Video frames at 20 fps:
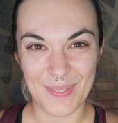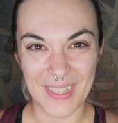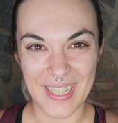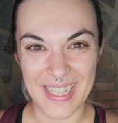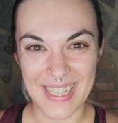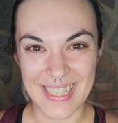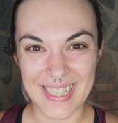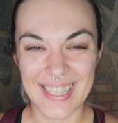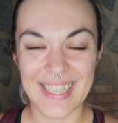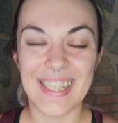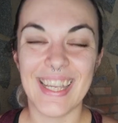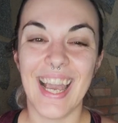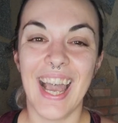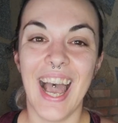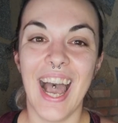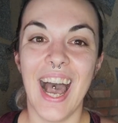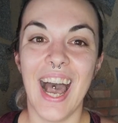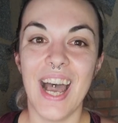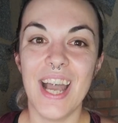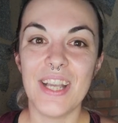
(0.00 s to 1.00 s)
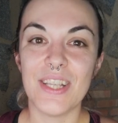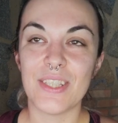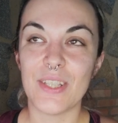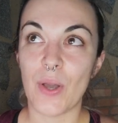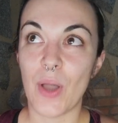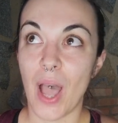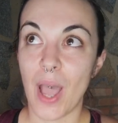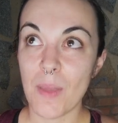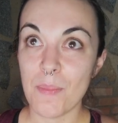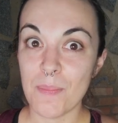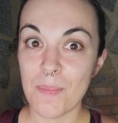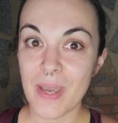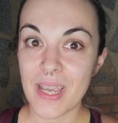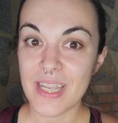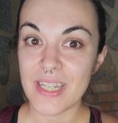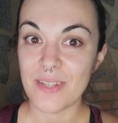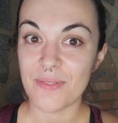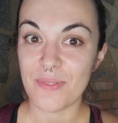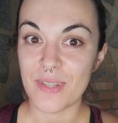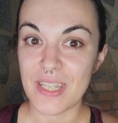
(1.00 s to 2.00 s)
please. So I
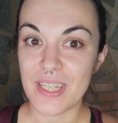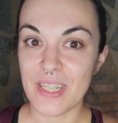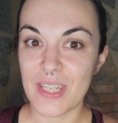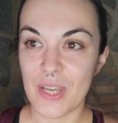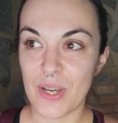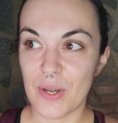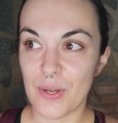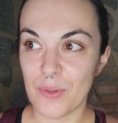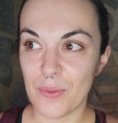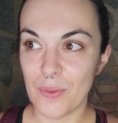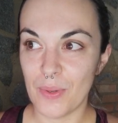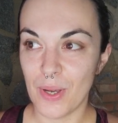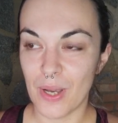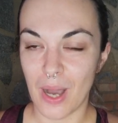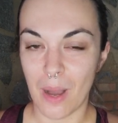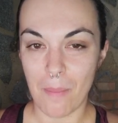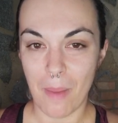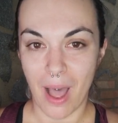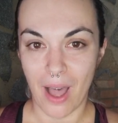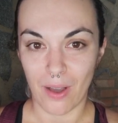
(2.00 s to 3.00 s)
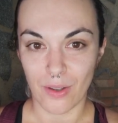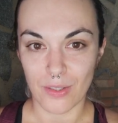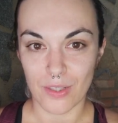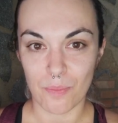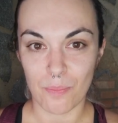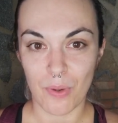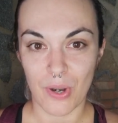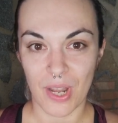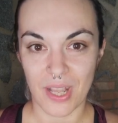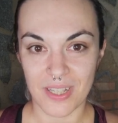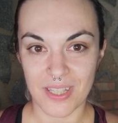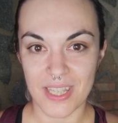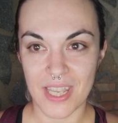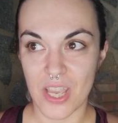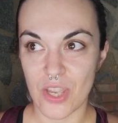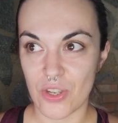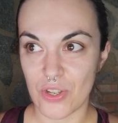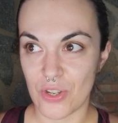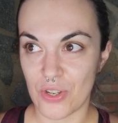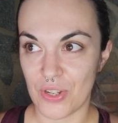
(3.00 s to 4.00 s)
made a video about
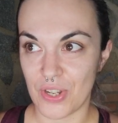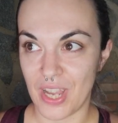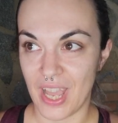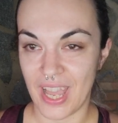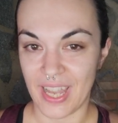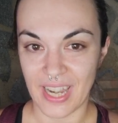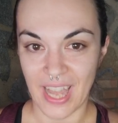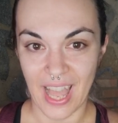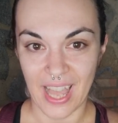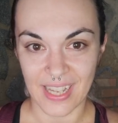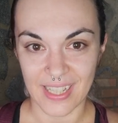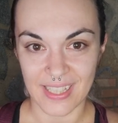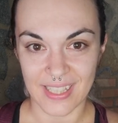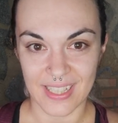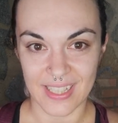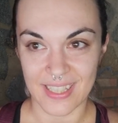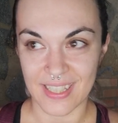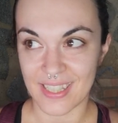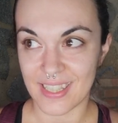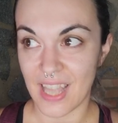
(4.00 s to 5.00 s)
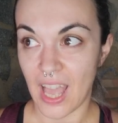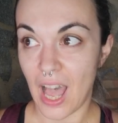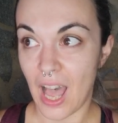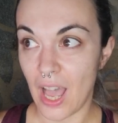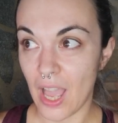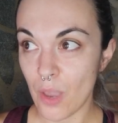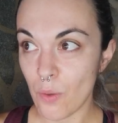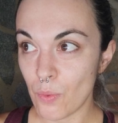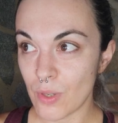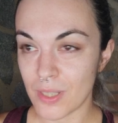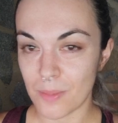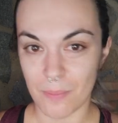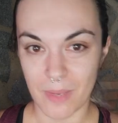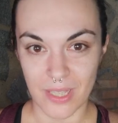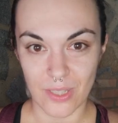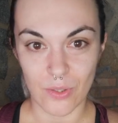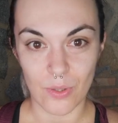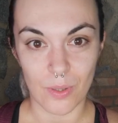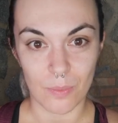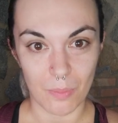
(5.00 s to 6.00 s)
pronunciation and accents that I was
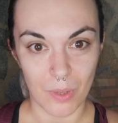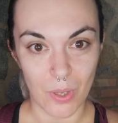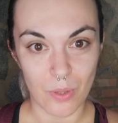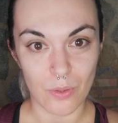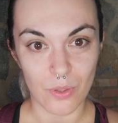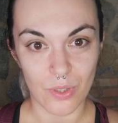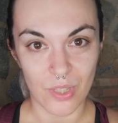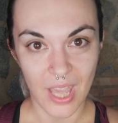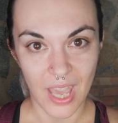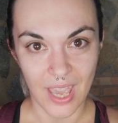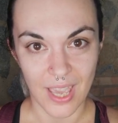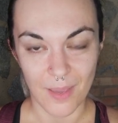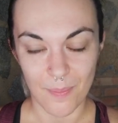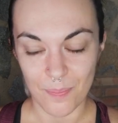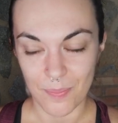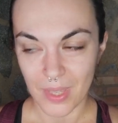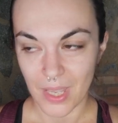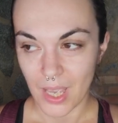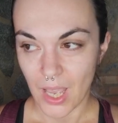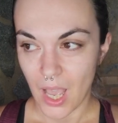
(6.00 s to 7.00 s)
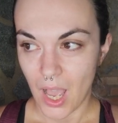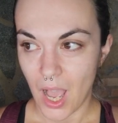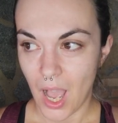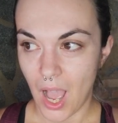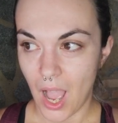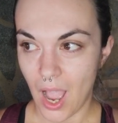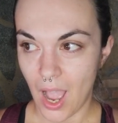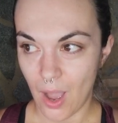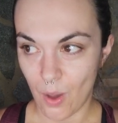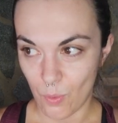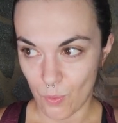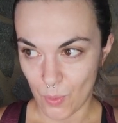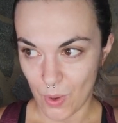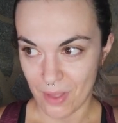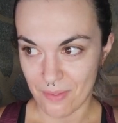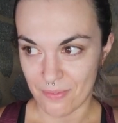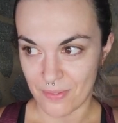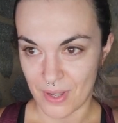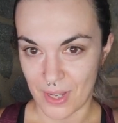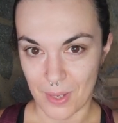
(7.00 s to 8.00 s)
meant to upload today.
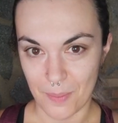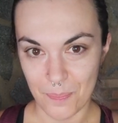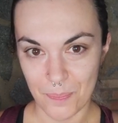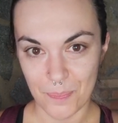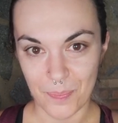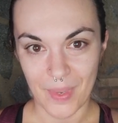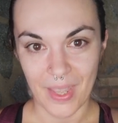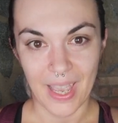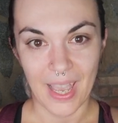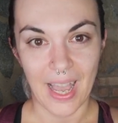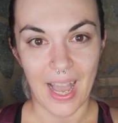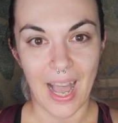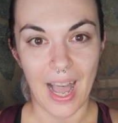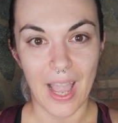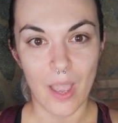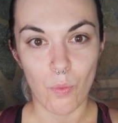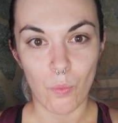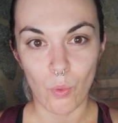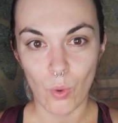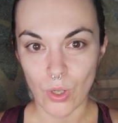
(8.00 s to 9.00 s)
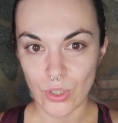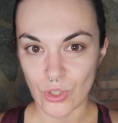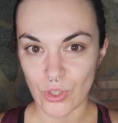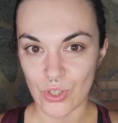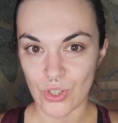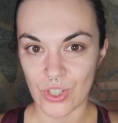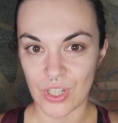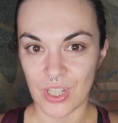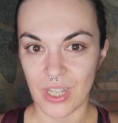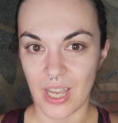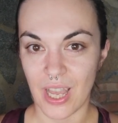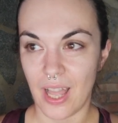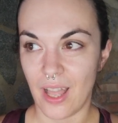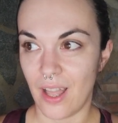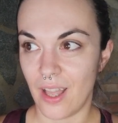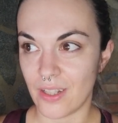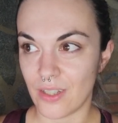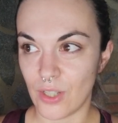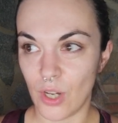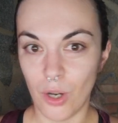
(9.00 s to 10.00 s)
However, I watched
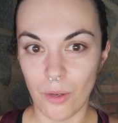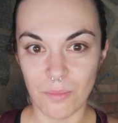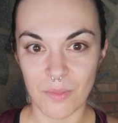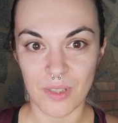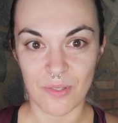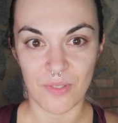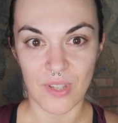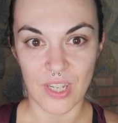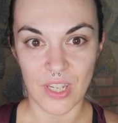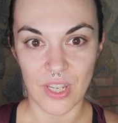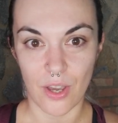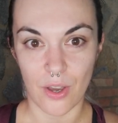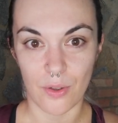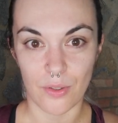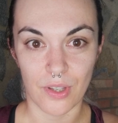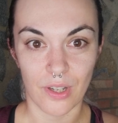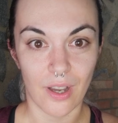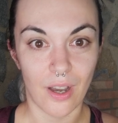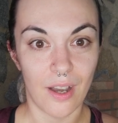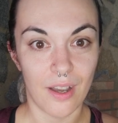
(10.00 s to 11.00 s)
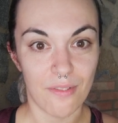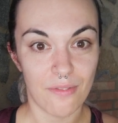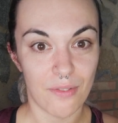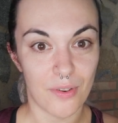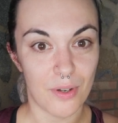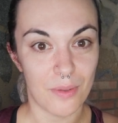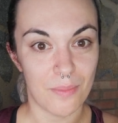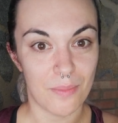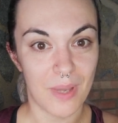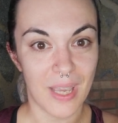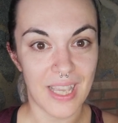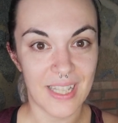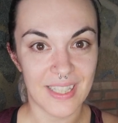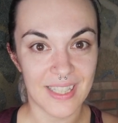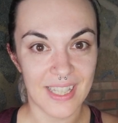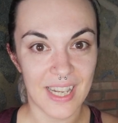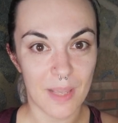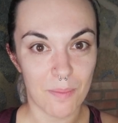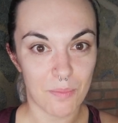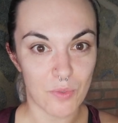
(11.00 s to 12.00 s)
Tom's video, the guy from Eat
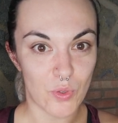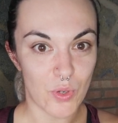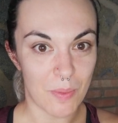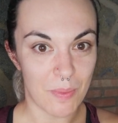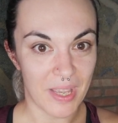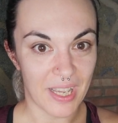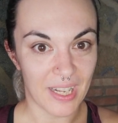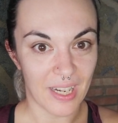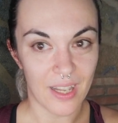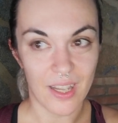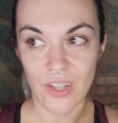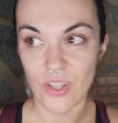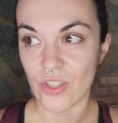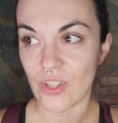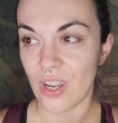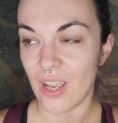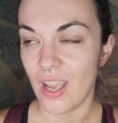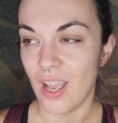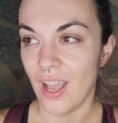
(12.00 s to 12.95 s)
Sleep Dream English,